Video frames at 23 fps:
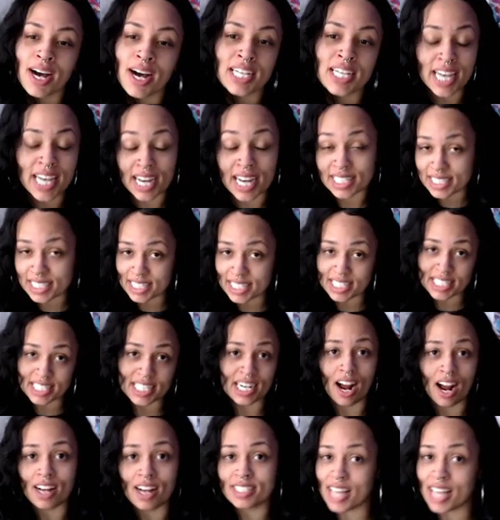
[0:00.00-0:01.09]
Audacity, and
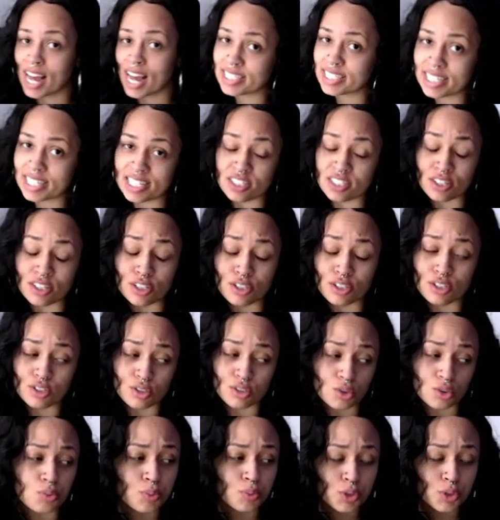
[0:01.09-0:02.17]
Audacity is a
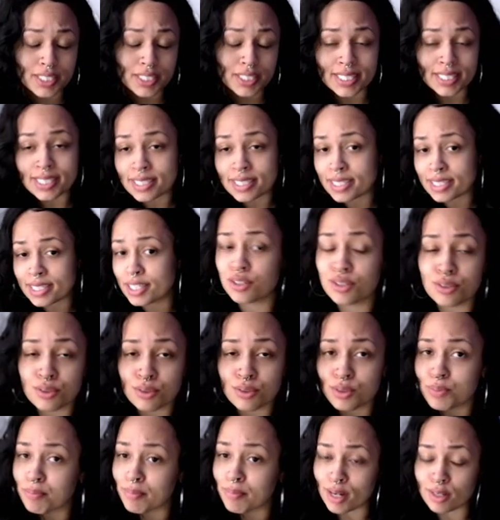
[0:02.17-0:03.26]
super easy to
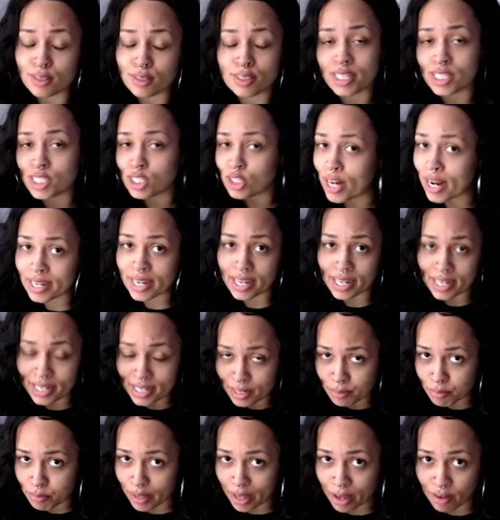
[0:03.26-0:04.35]
use multi-track
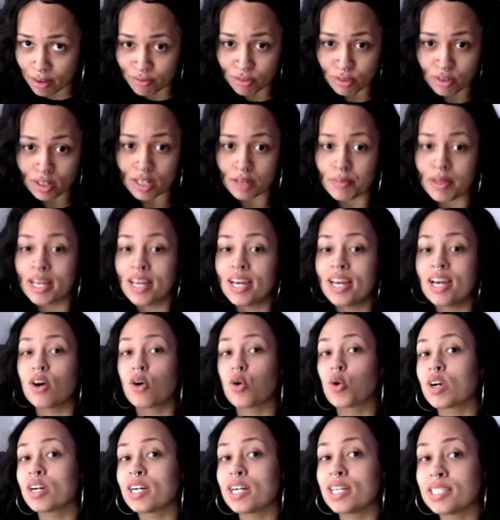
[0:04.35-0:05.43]
editing platform,
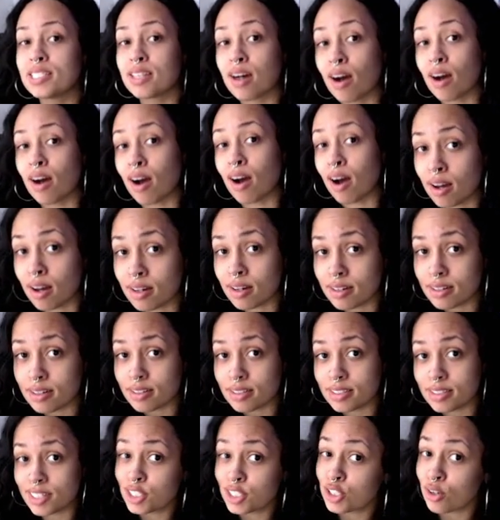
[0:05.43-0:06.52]
or DAW,
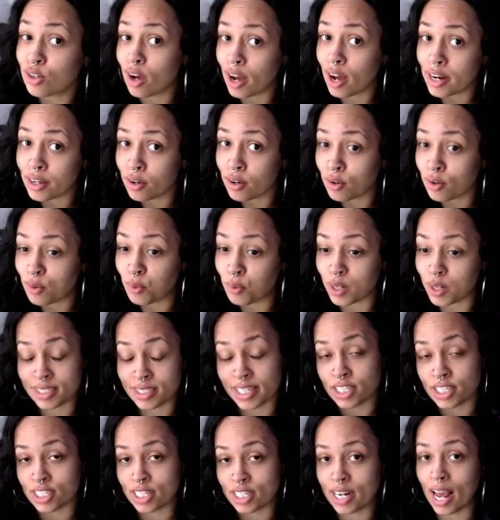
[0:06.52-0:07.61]
Digital Audio
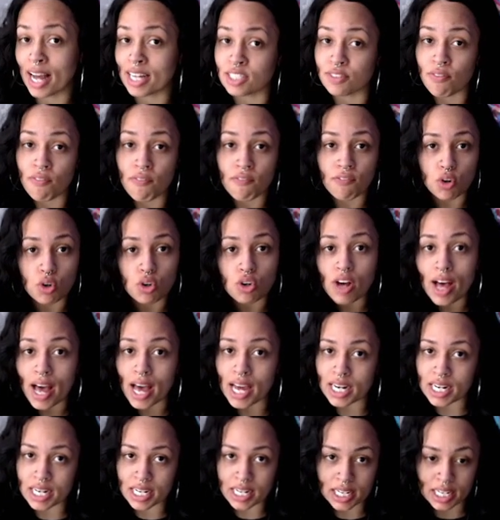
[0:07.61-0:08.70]
Workstation. It has full
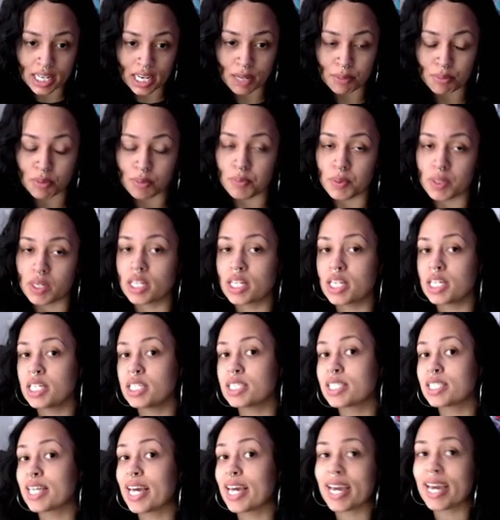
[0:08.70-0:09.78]
editing
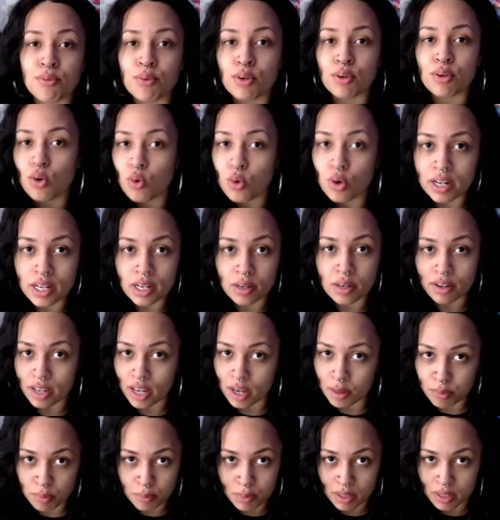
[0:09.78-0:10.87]
capabilities and recording
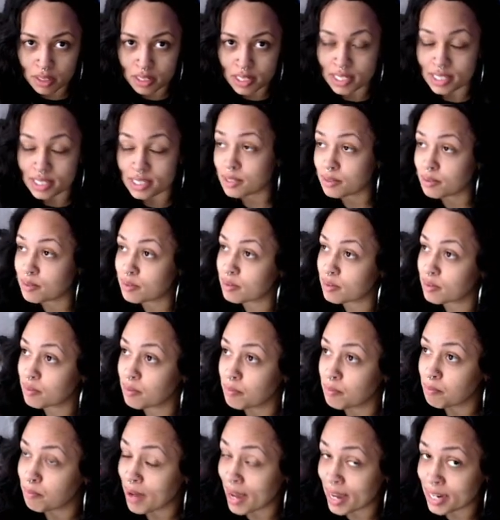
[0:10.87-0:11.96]
capabilities,
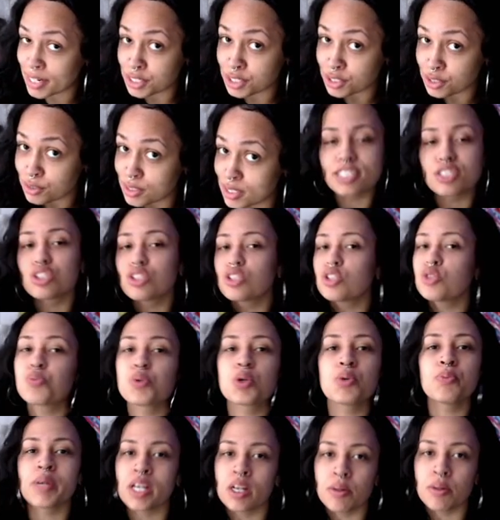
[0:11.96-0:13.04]
mind you. It's
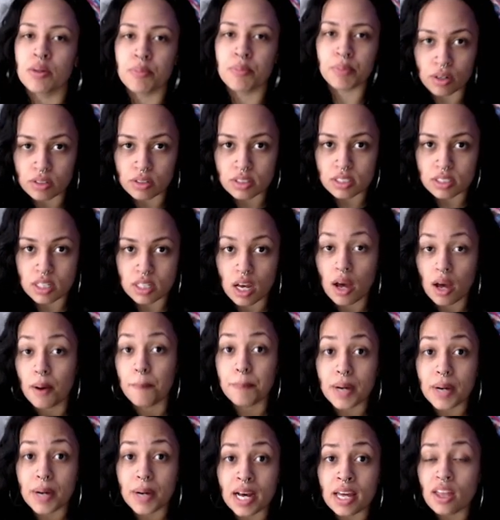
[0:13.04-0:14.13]
super bare bones.
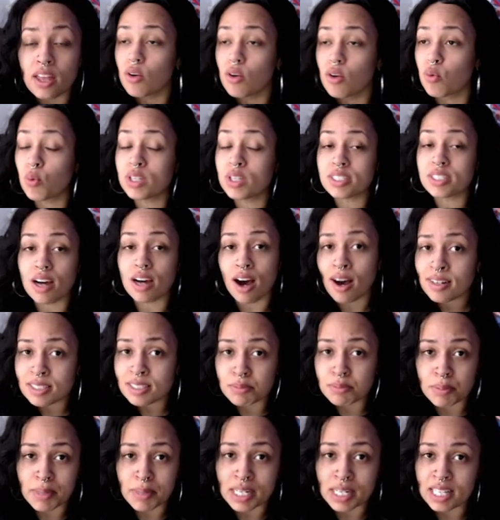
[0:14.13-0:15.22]
But what's awesome
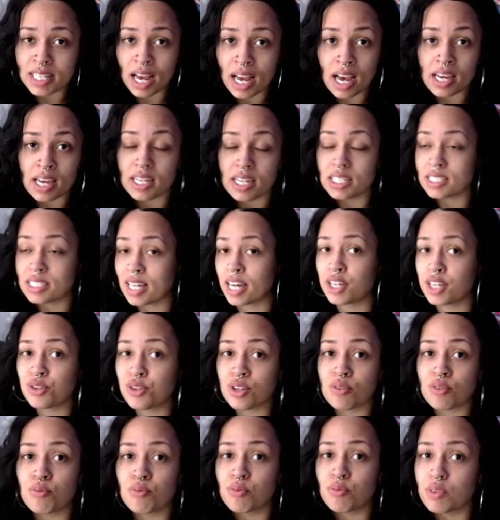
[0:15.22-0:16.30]
about that is that you
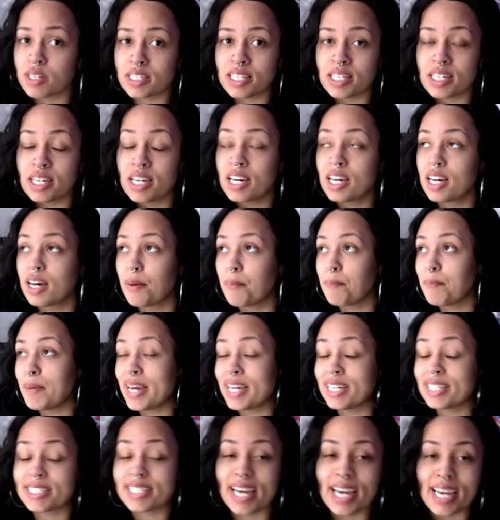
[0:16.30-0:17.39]
can really
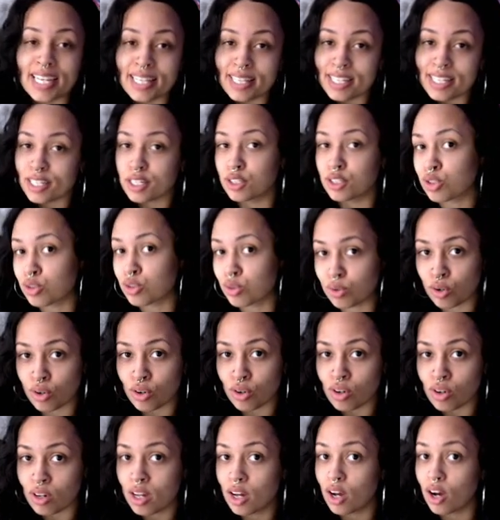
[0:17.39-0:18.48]
maintain the
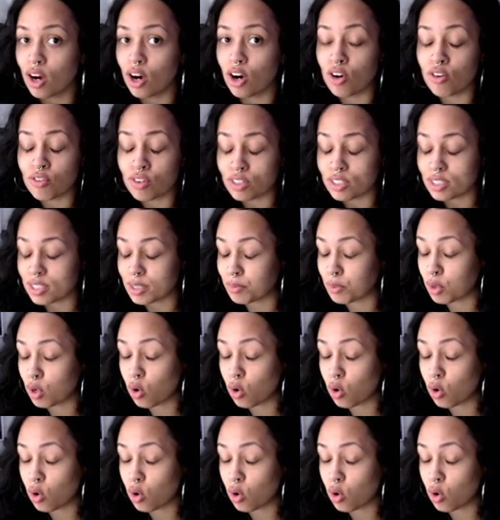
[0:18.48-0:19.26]
control over some